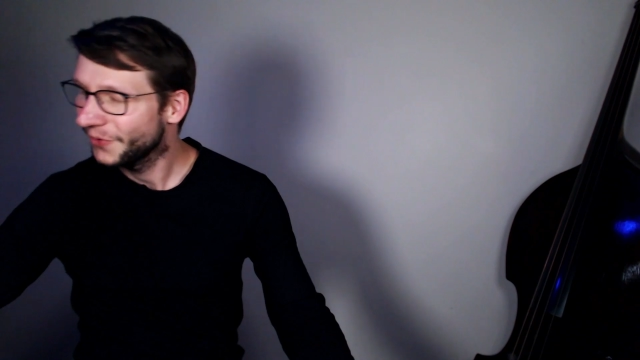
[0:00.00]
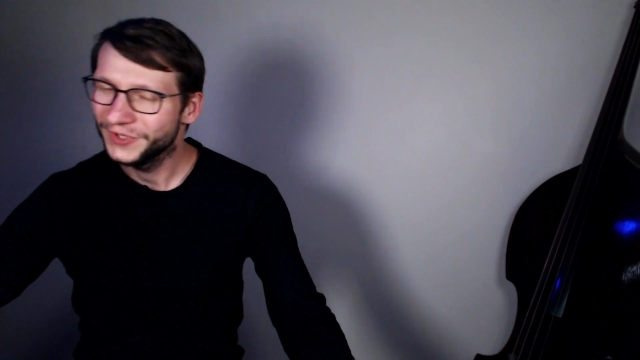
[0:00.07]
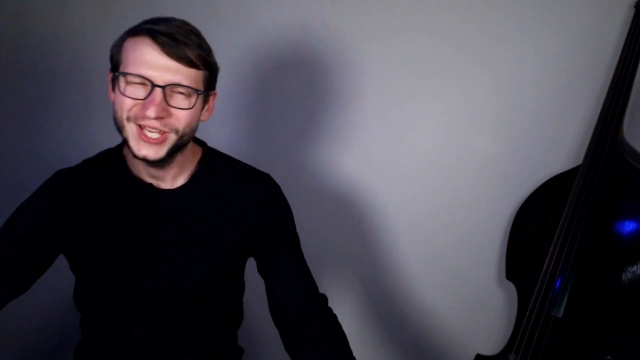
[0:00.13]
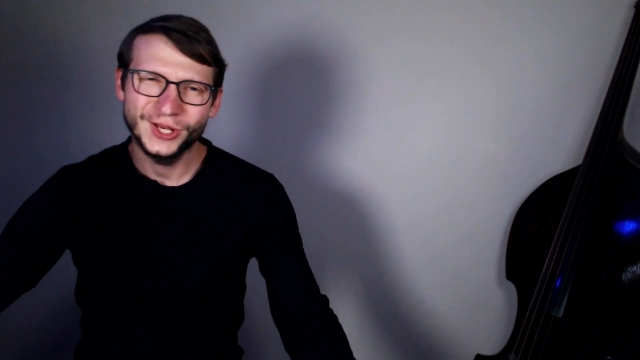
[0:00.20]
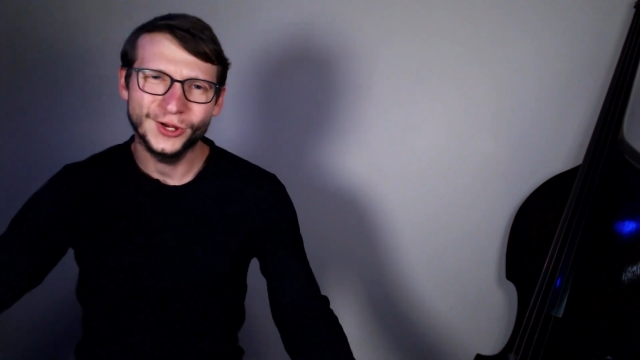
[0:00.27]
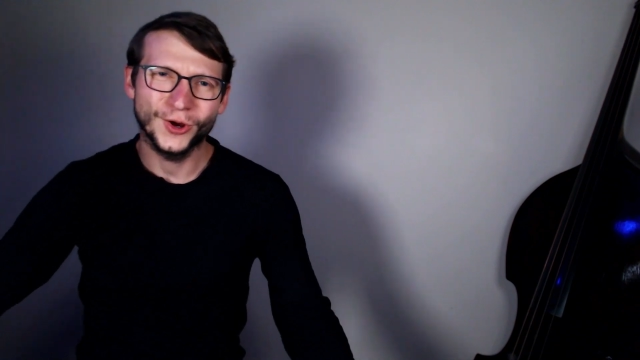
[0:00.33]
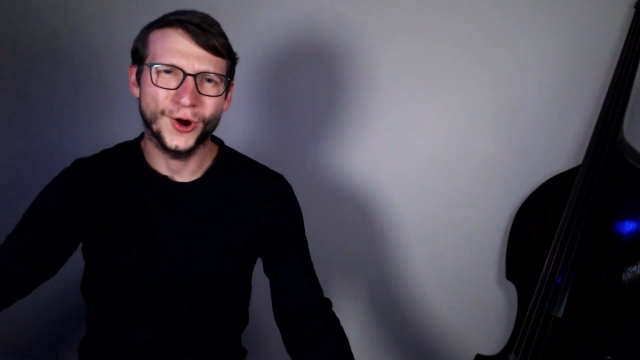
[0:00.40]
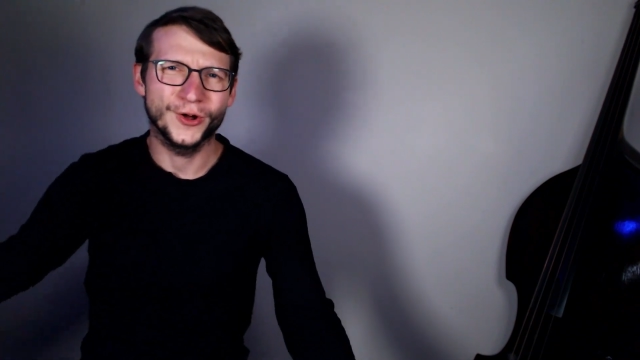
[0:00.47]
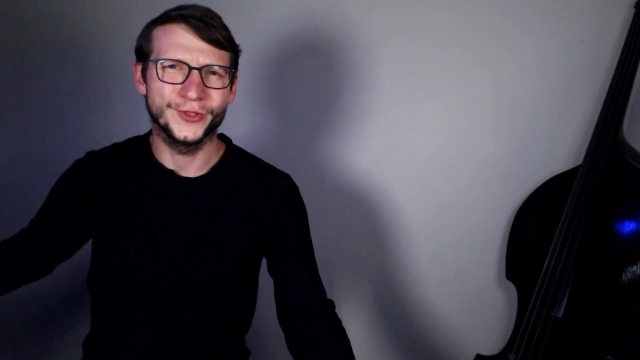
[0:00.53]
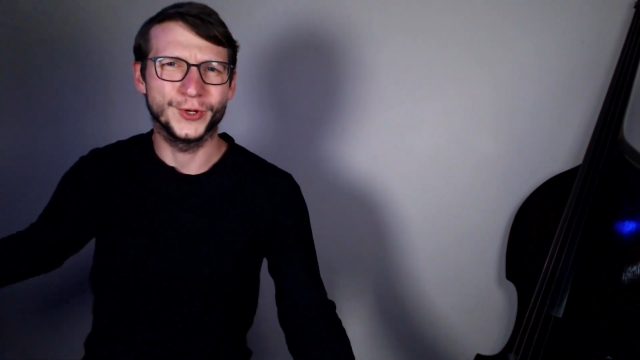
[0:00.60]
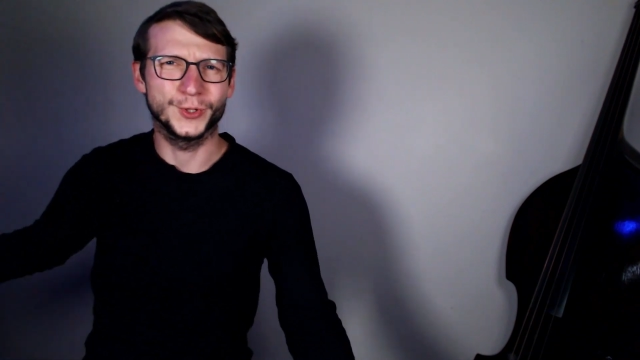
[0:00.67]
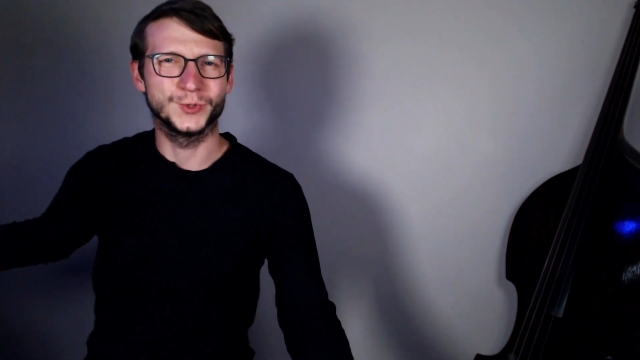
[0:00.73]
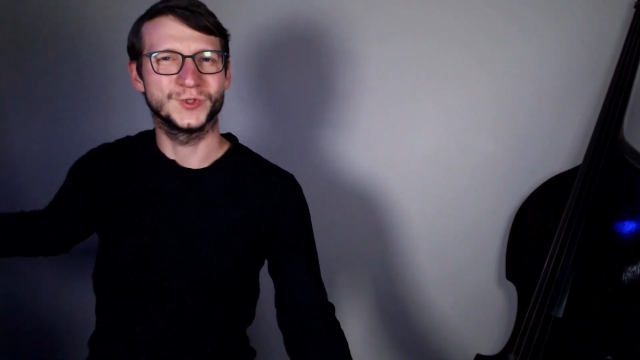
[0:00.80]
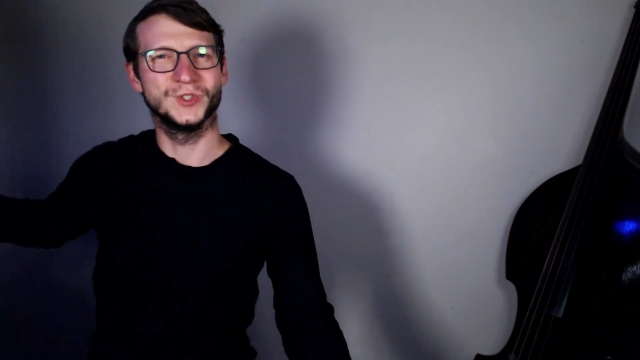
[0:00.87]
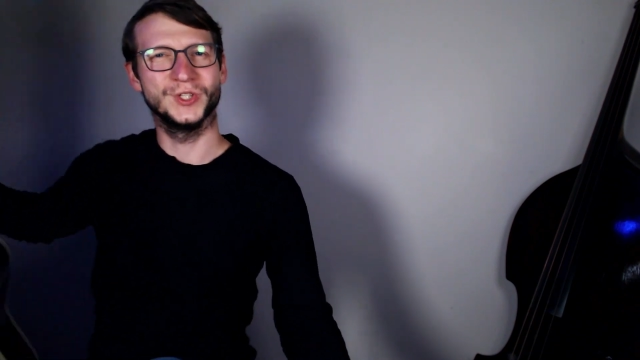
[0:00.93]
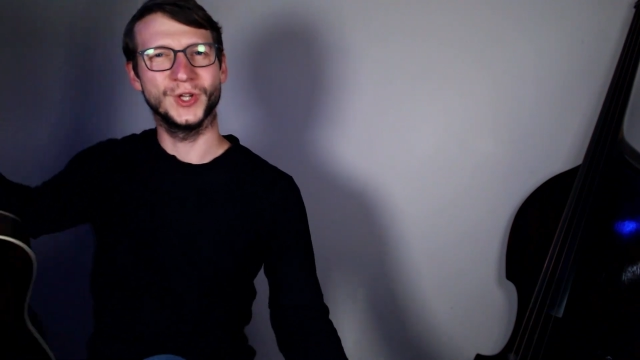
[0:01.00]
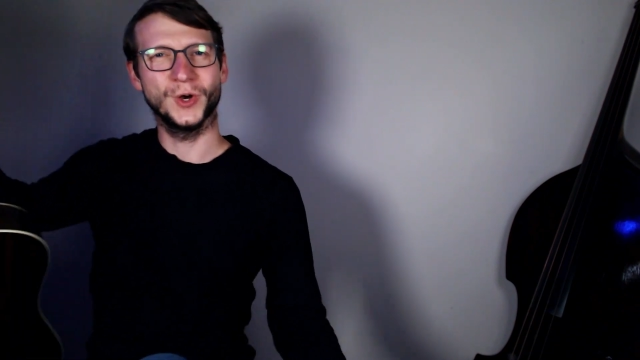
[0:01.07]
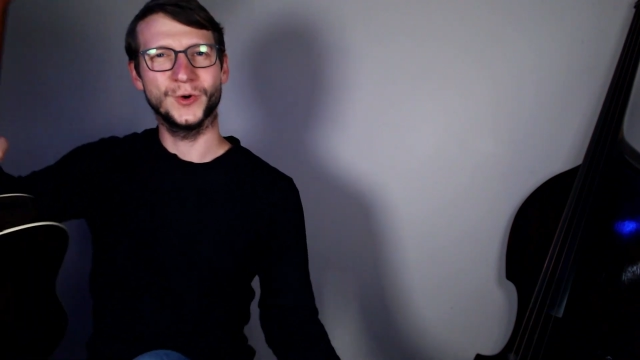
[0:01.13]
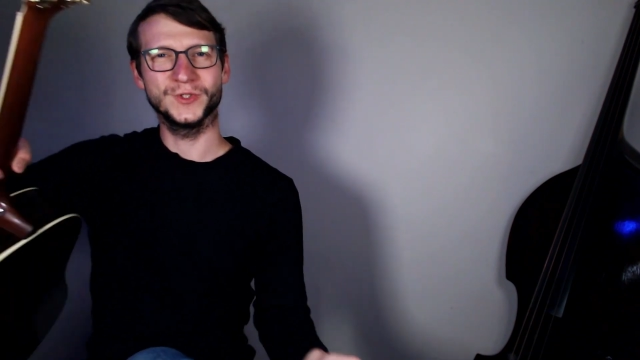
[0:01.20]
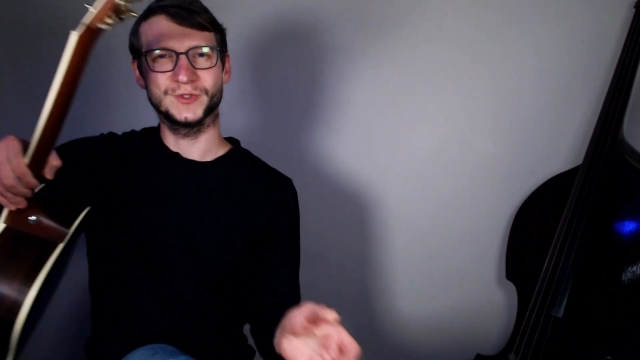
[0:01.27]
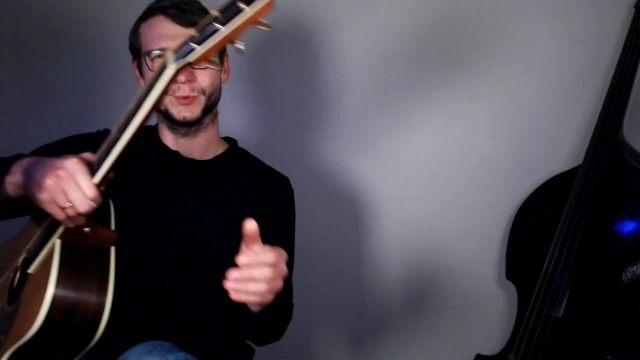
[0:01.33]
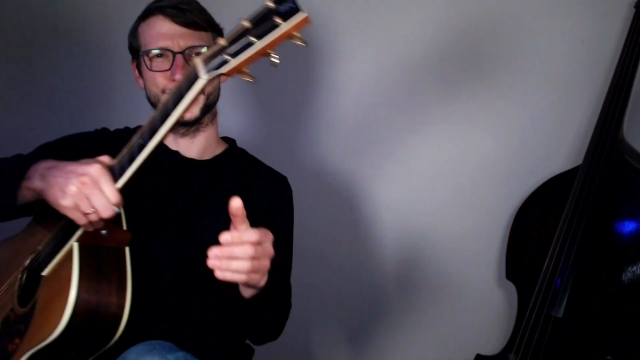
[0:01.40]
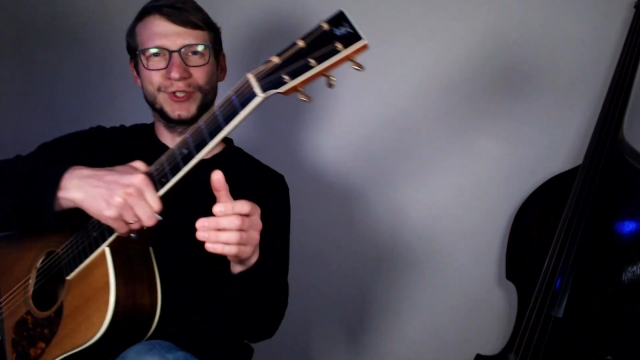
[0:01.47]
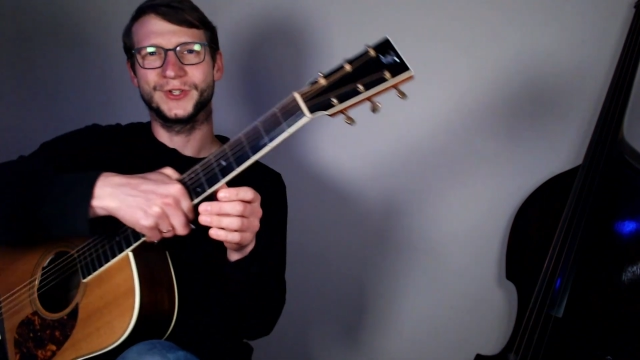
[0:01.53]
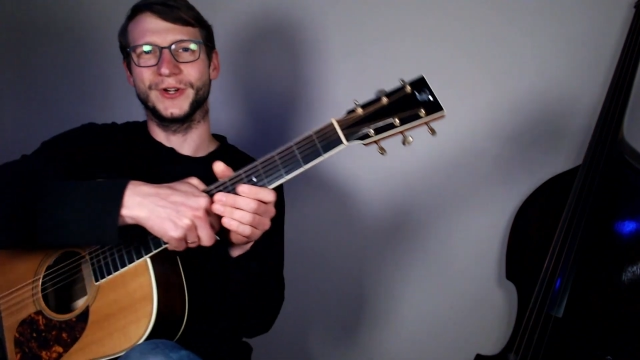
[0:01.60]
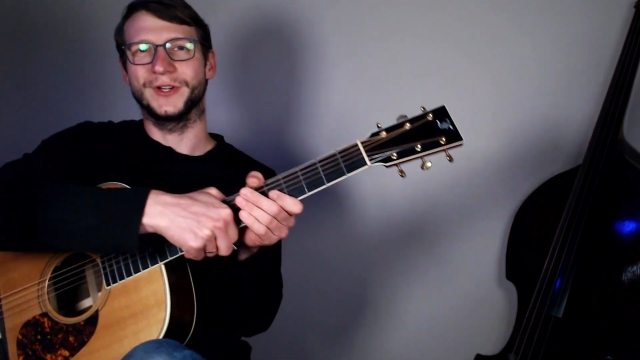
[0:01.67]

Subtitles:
hear all those notes which are